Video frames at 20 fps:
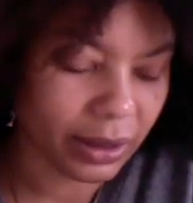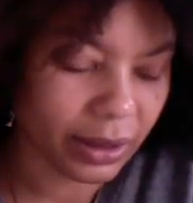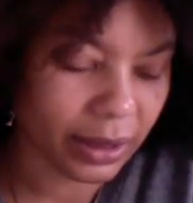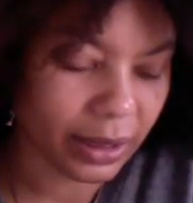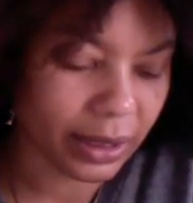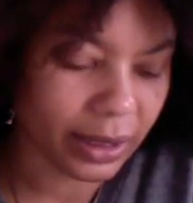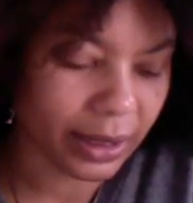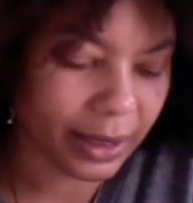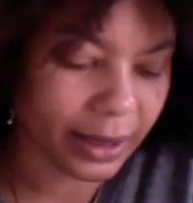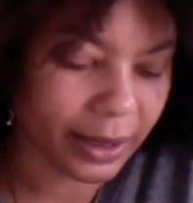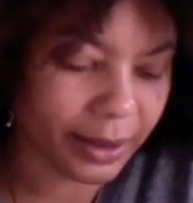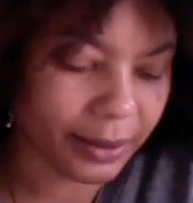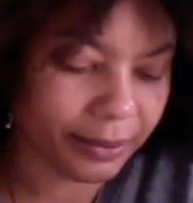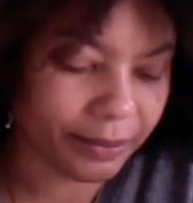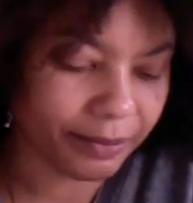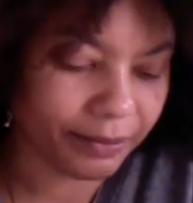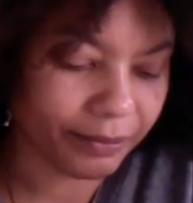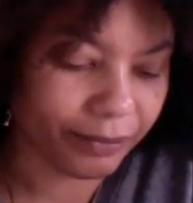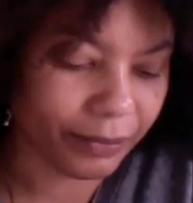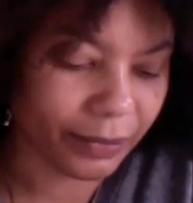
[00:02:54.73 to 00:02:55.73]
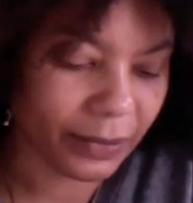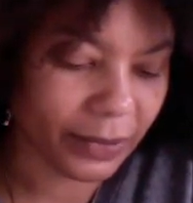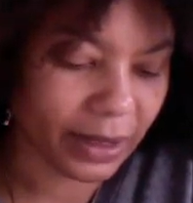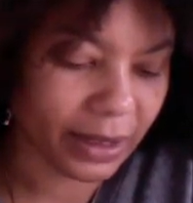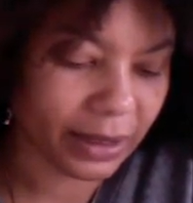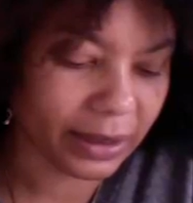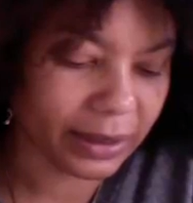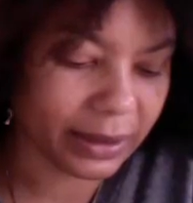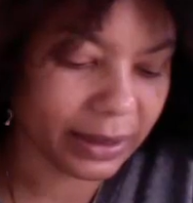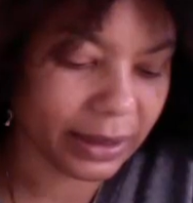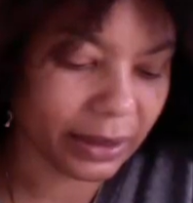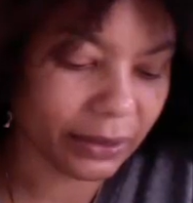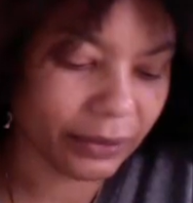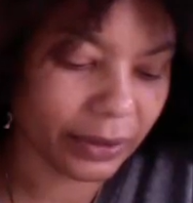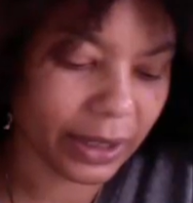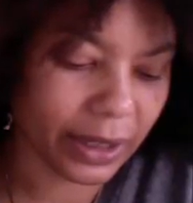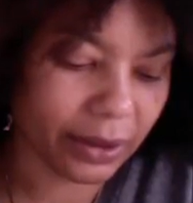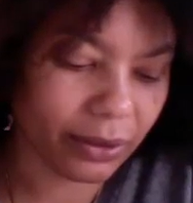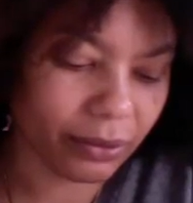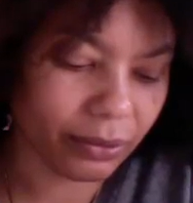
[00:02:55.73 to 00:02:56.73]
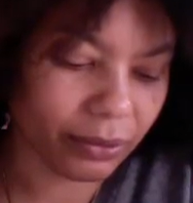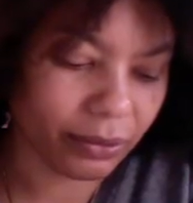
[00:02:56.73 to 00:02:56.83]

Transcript: instead of like